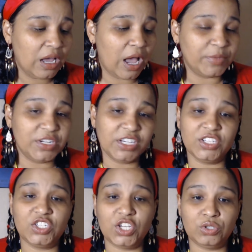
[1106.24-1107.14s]
I'm going to
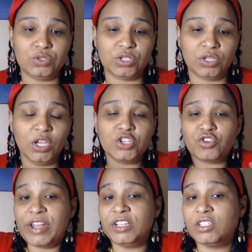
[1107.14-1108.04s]
continue to
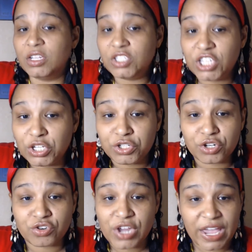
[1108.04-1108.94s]
try to continue to
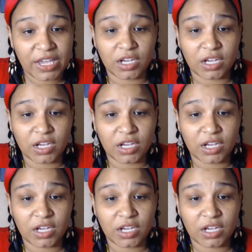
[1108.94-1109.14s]
create